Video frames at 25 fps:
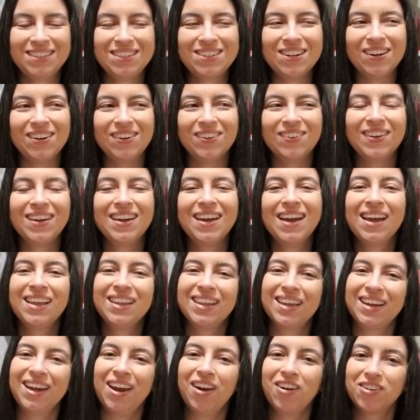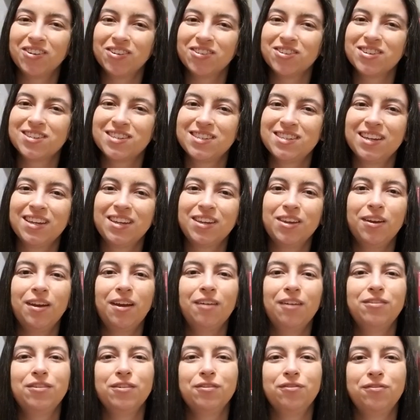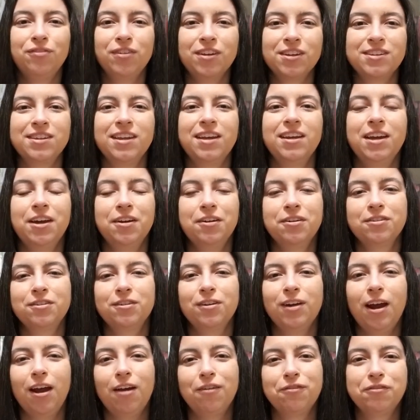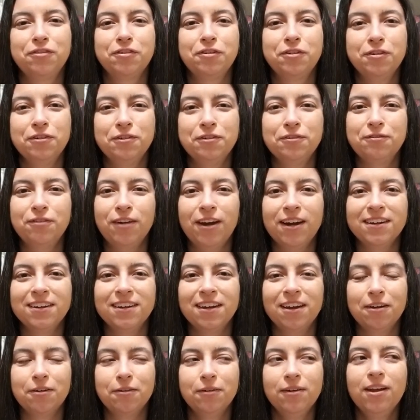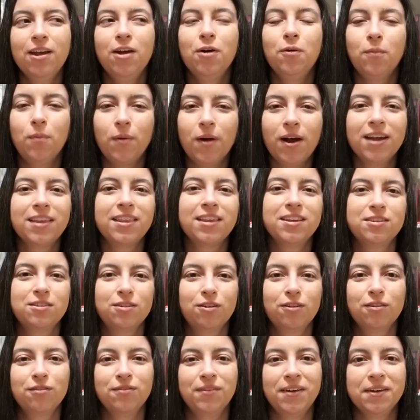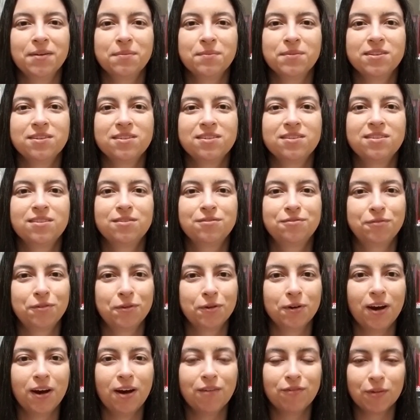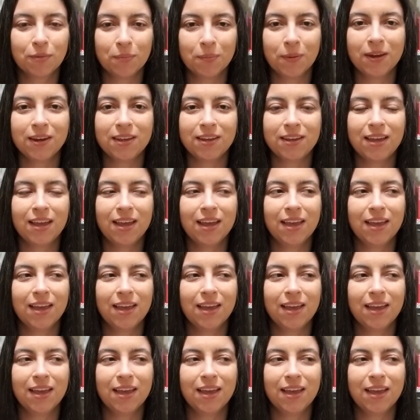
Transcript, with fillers: so that character is sick. You have to fix that character after you find out why they stole the vitamins for everybody.